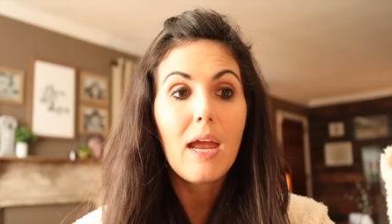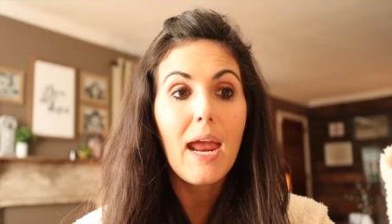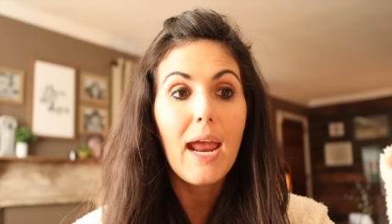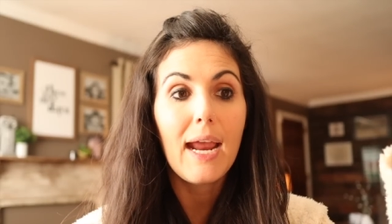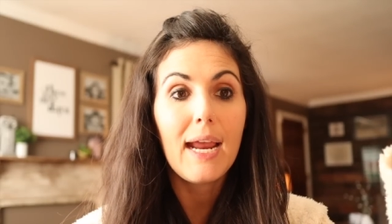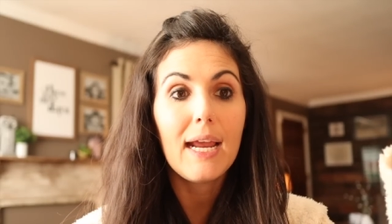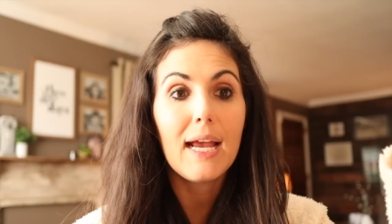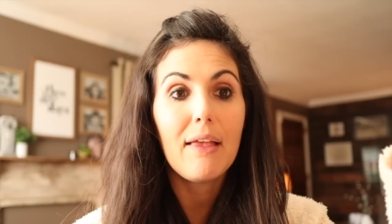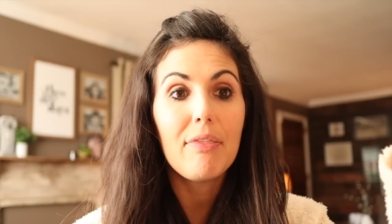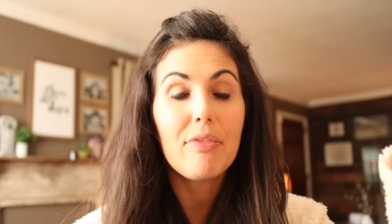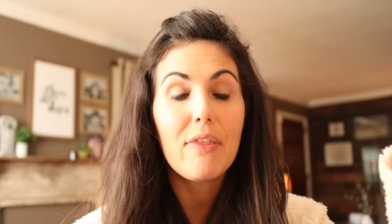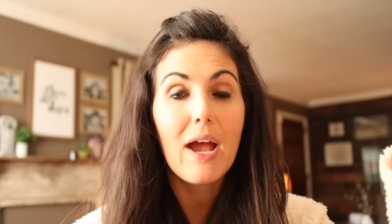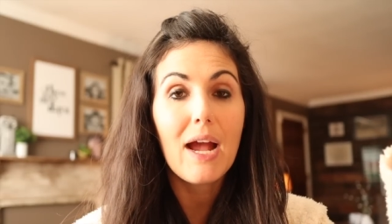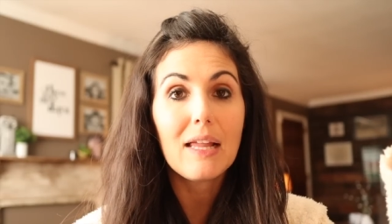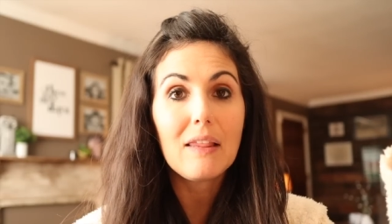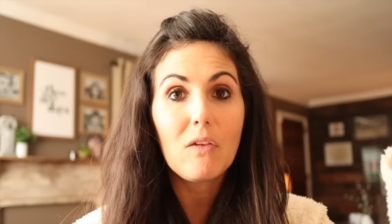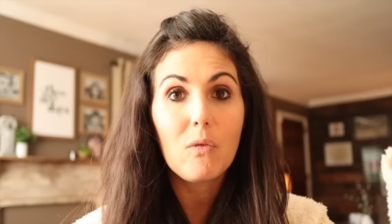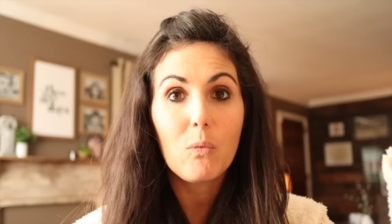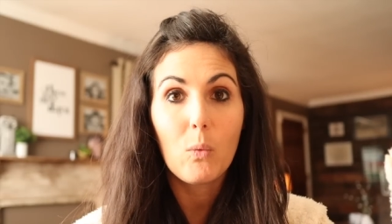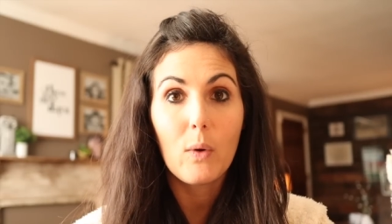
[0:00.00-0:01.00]
and
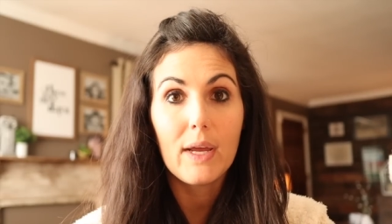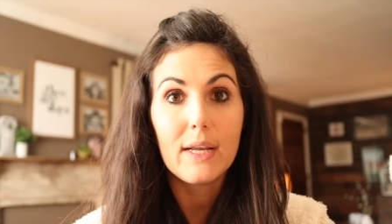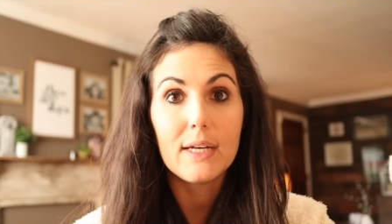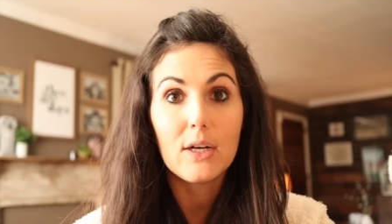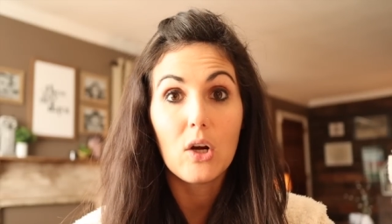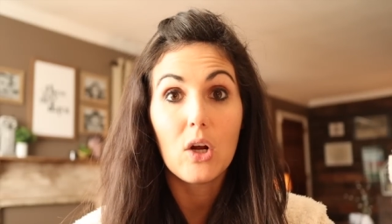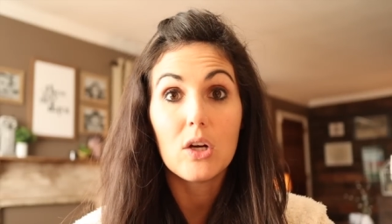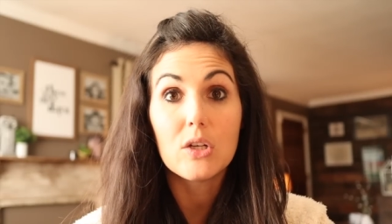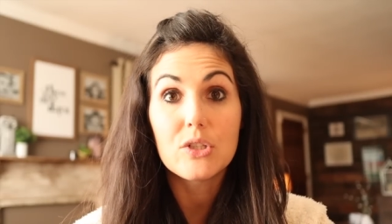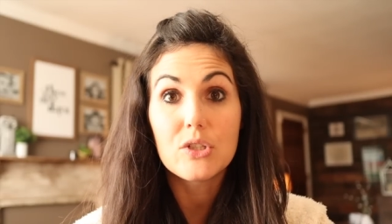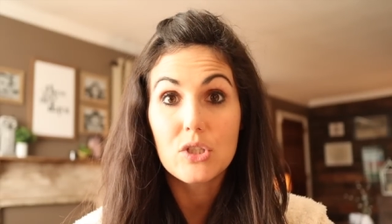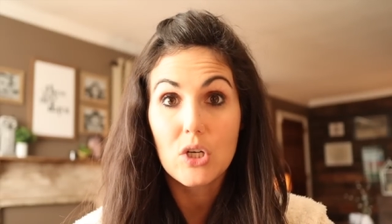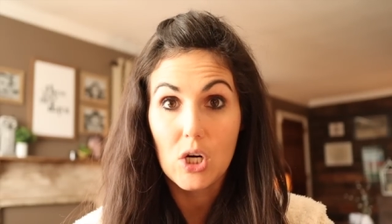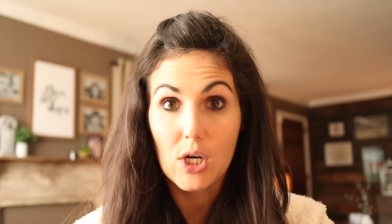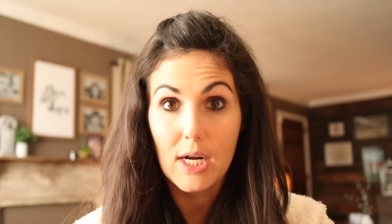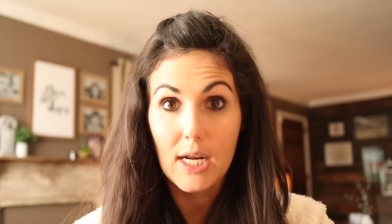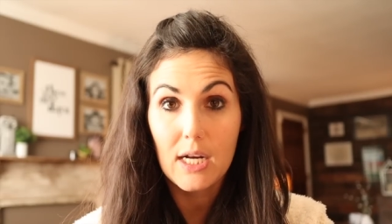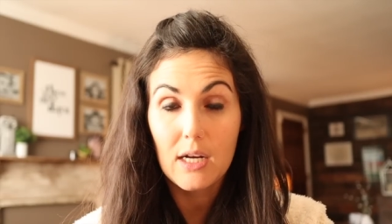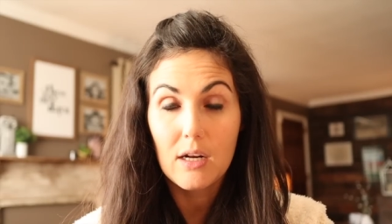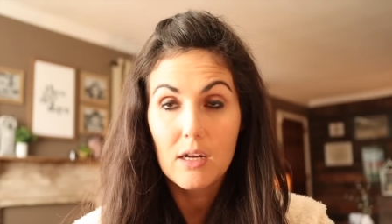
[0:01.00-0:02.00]
that's when it all
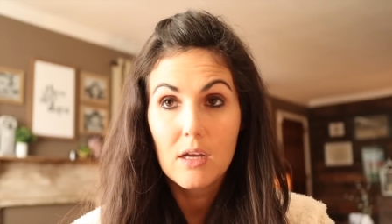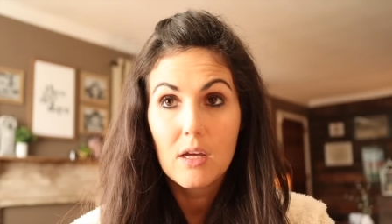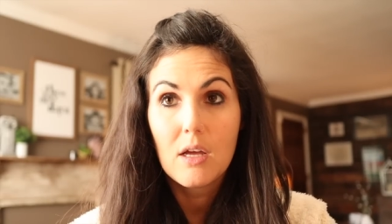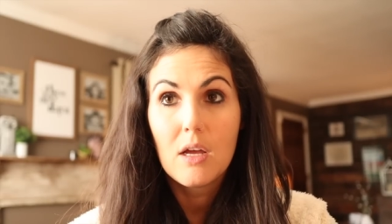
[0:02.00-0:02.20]
started.